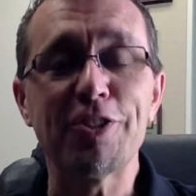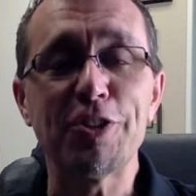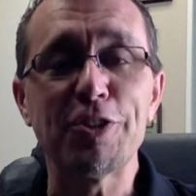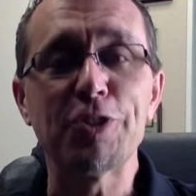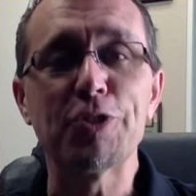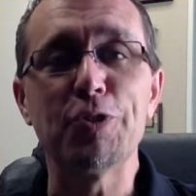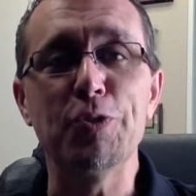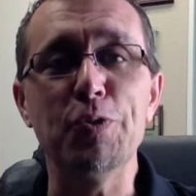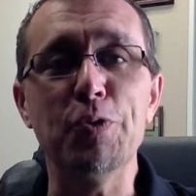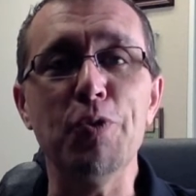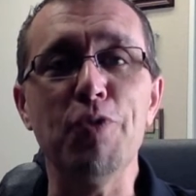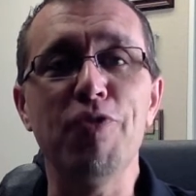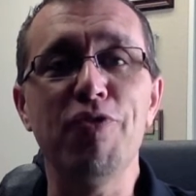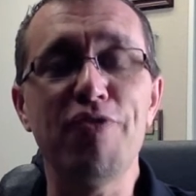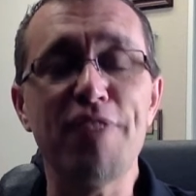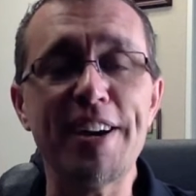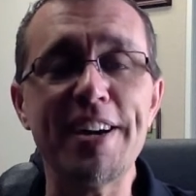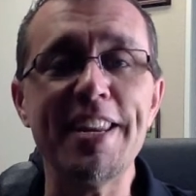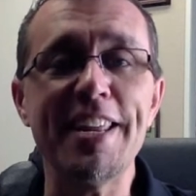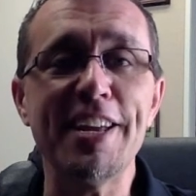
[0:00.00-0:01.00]
this school,
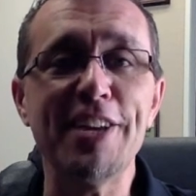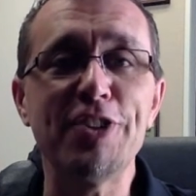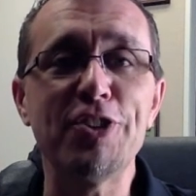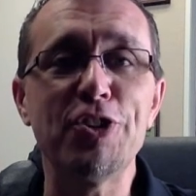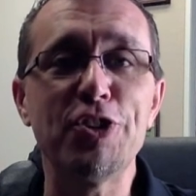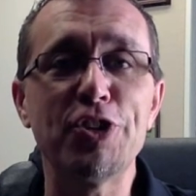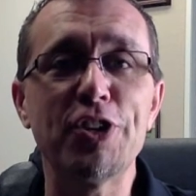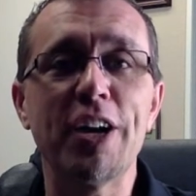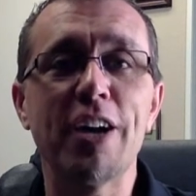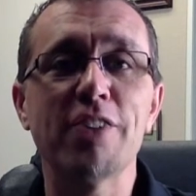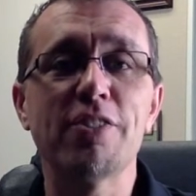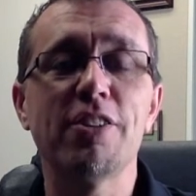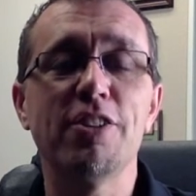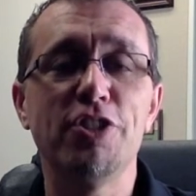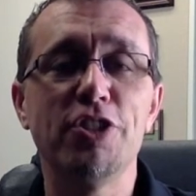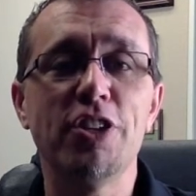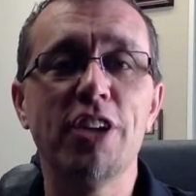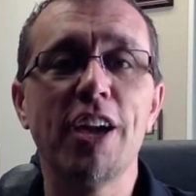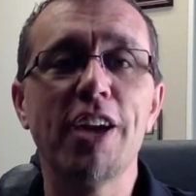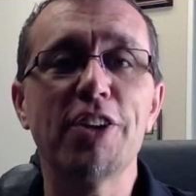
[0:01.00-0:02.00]
finance your child's
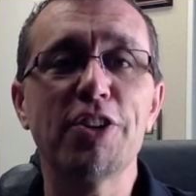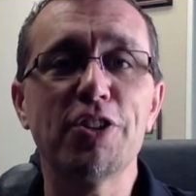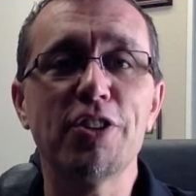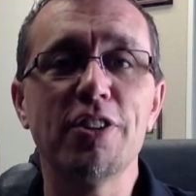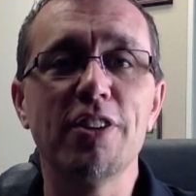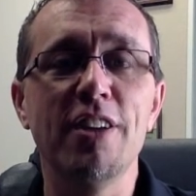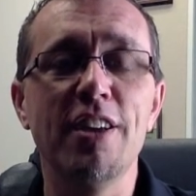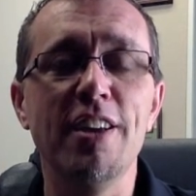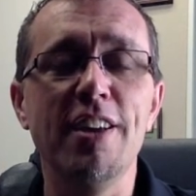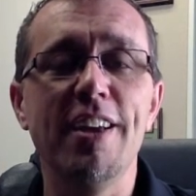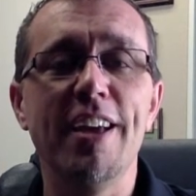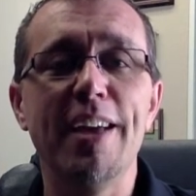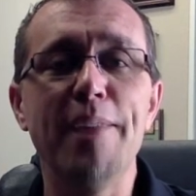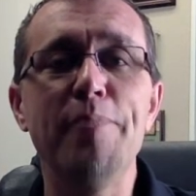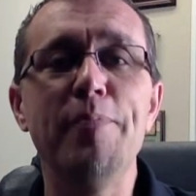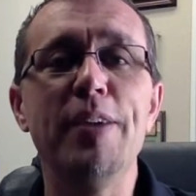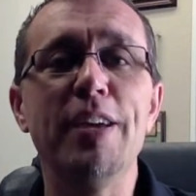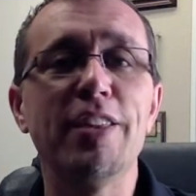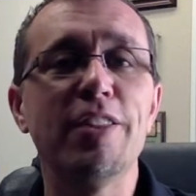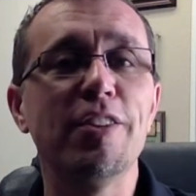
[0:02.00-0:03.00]
education,
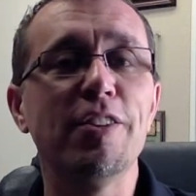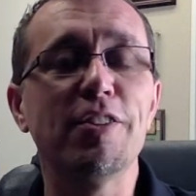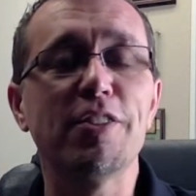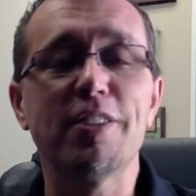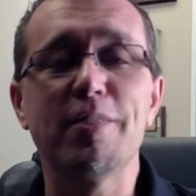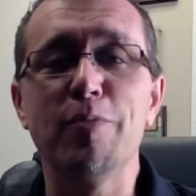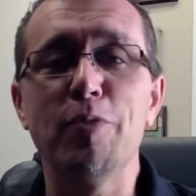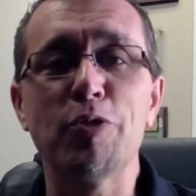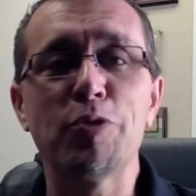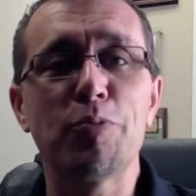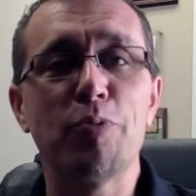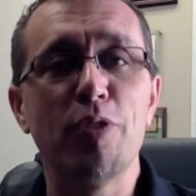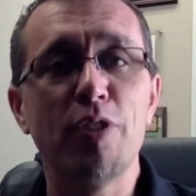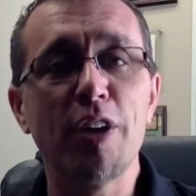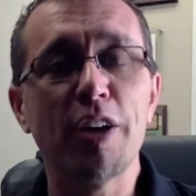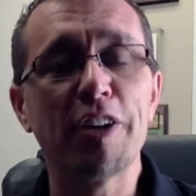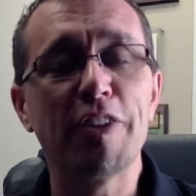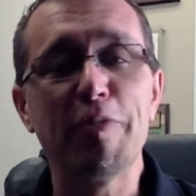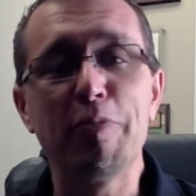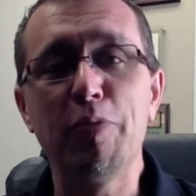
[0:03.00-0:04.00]
and make this the most
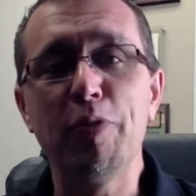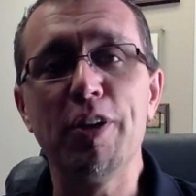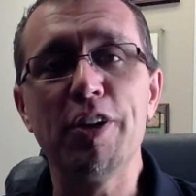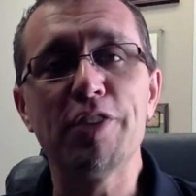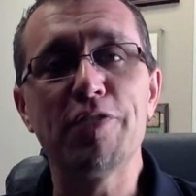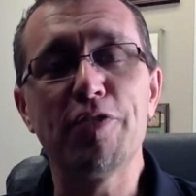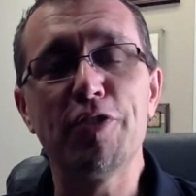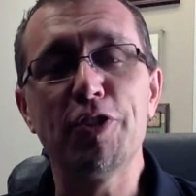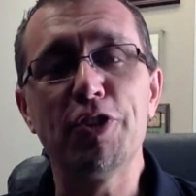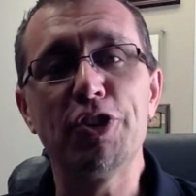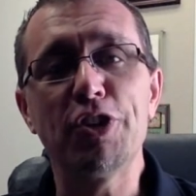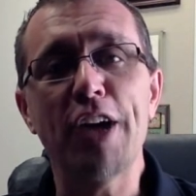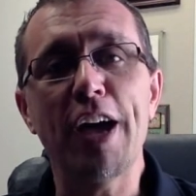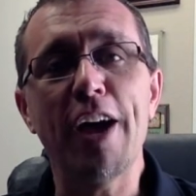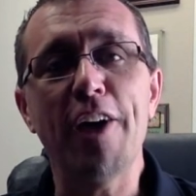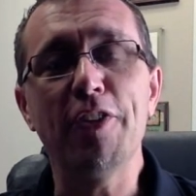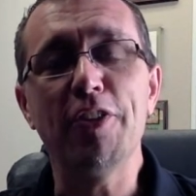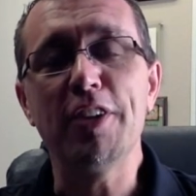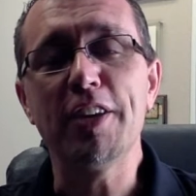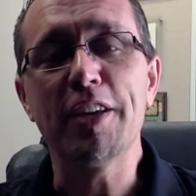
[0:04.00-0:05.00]
productive place for your
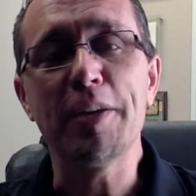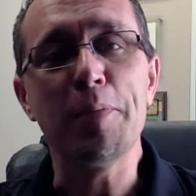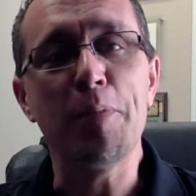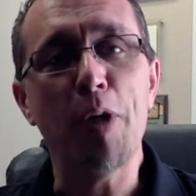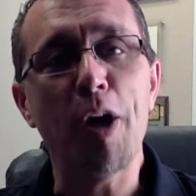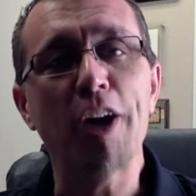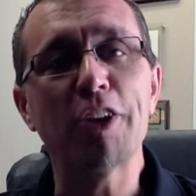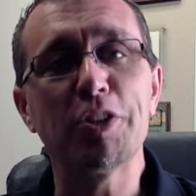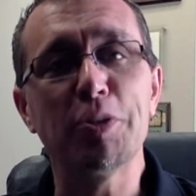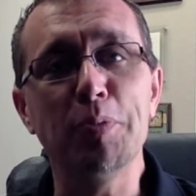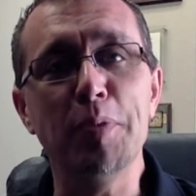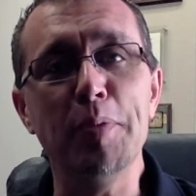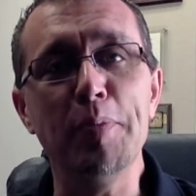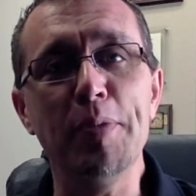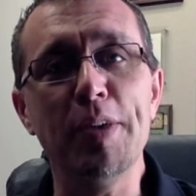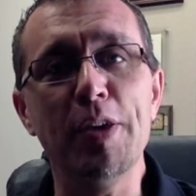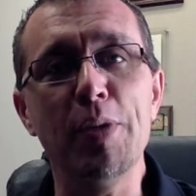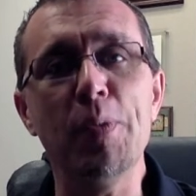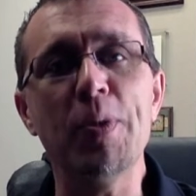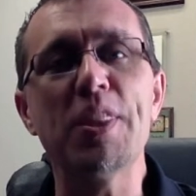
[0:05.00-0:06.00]
child that it can possibly
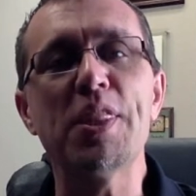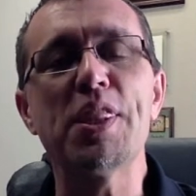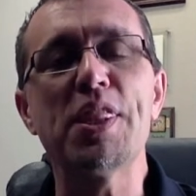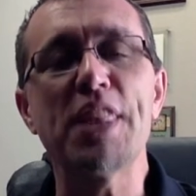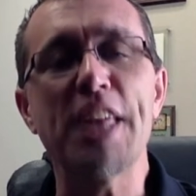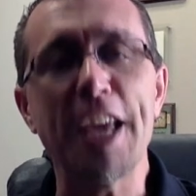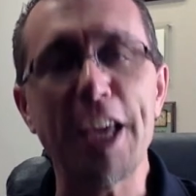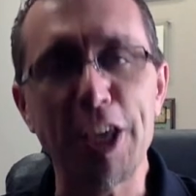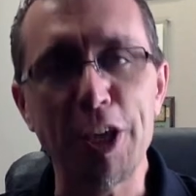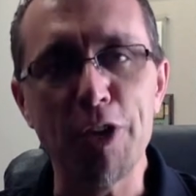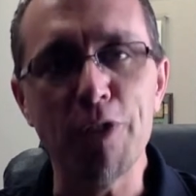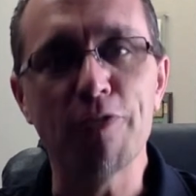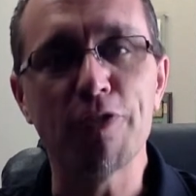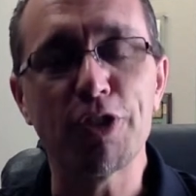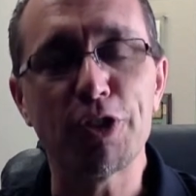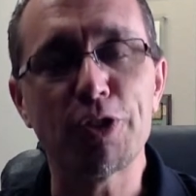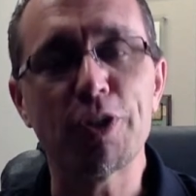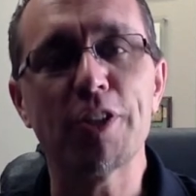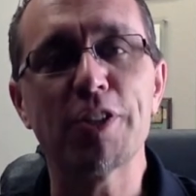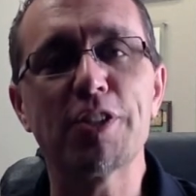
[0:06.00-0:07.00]
be. We thank you for
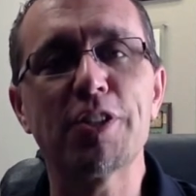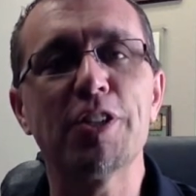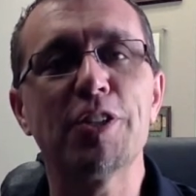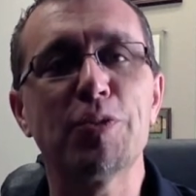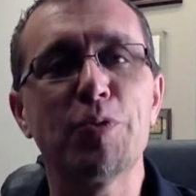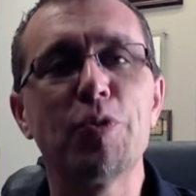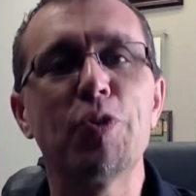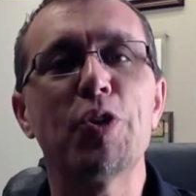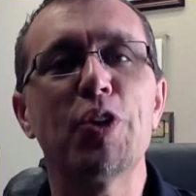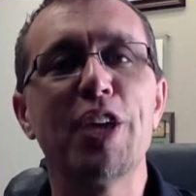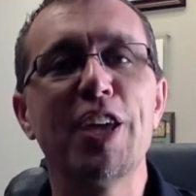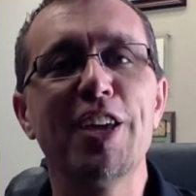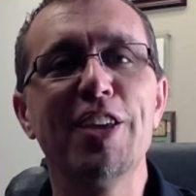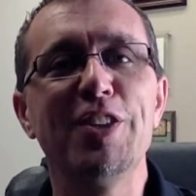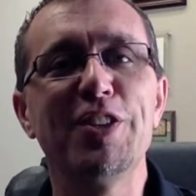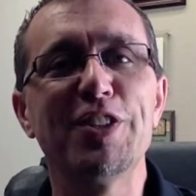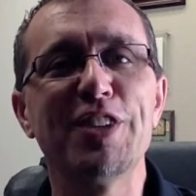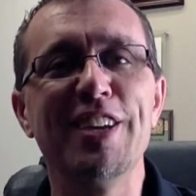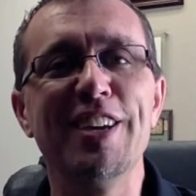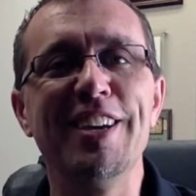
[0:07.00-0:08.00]
trusting us with your
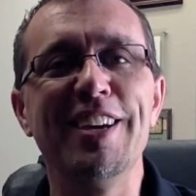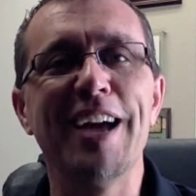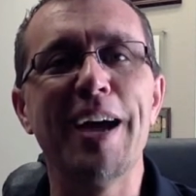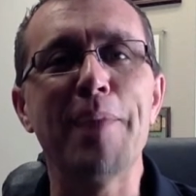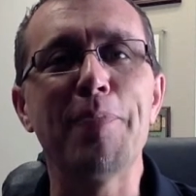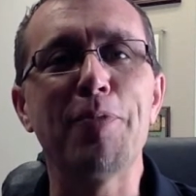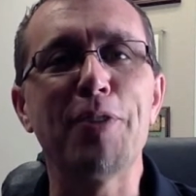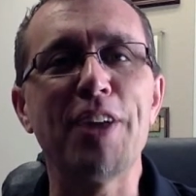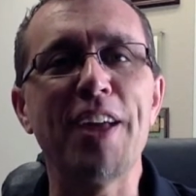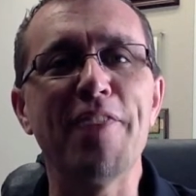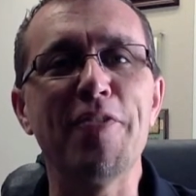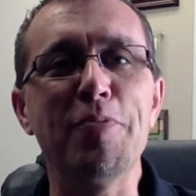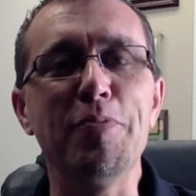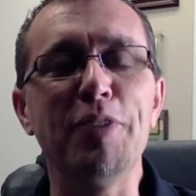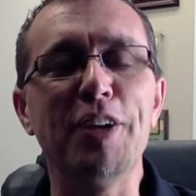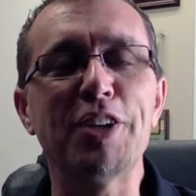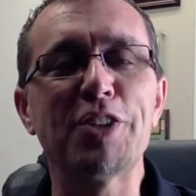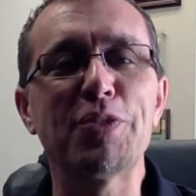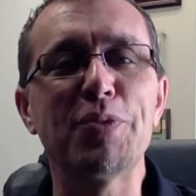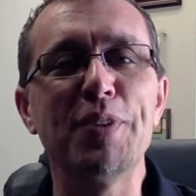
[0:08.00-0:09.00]
kids. I pray you have a
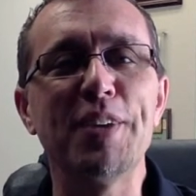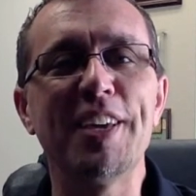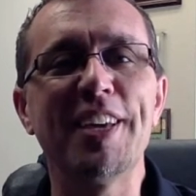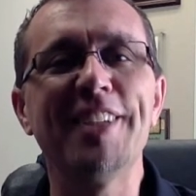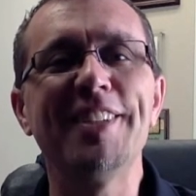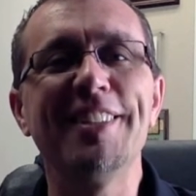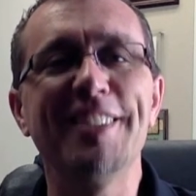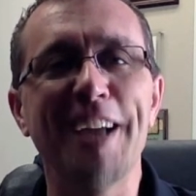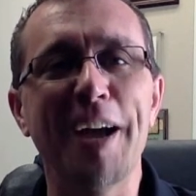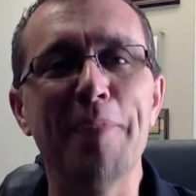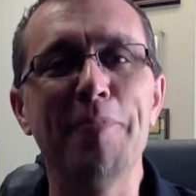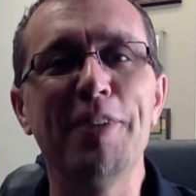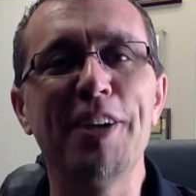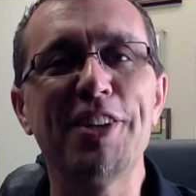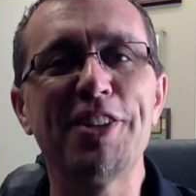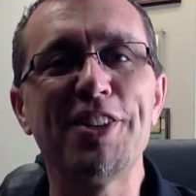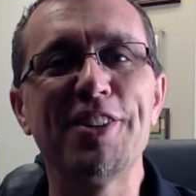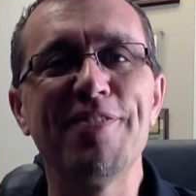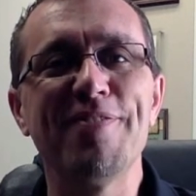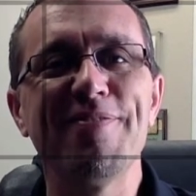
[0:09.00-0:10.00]
blessed weekend. God
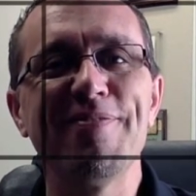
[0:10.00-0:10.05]
bless you.